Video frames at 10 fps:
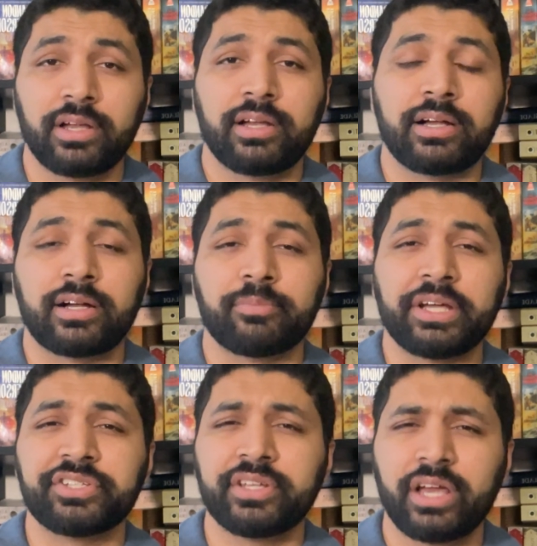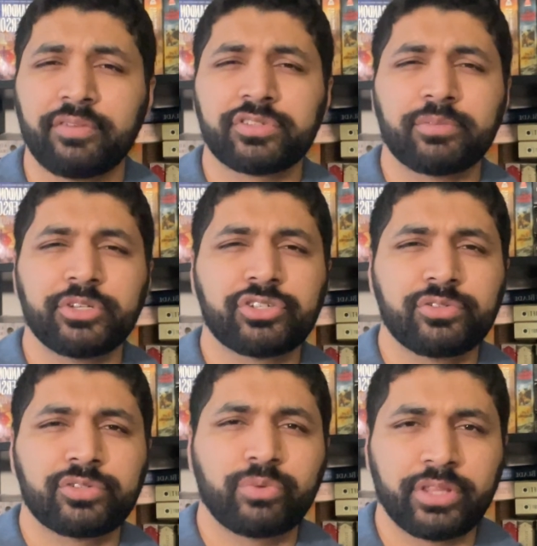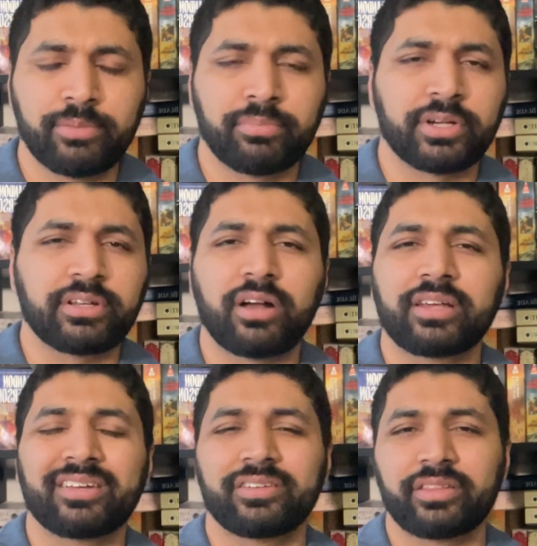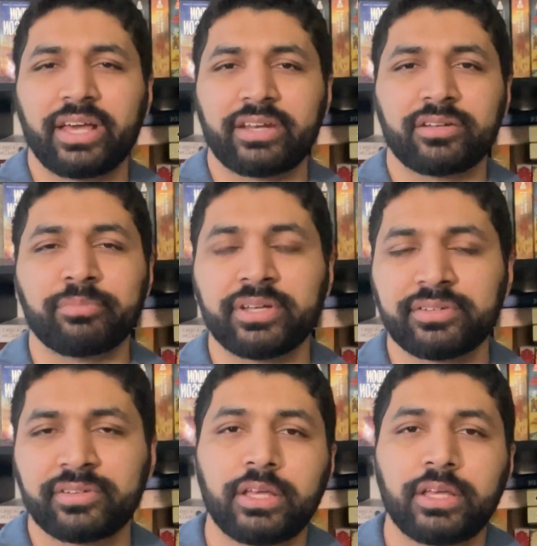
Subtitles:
I did have some issues with it, but I'll get into that in a bit.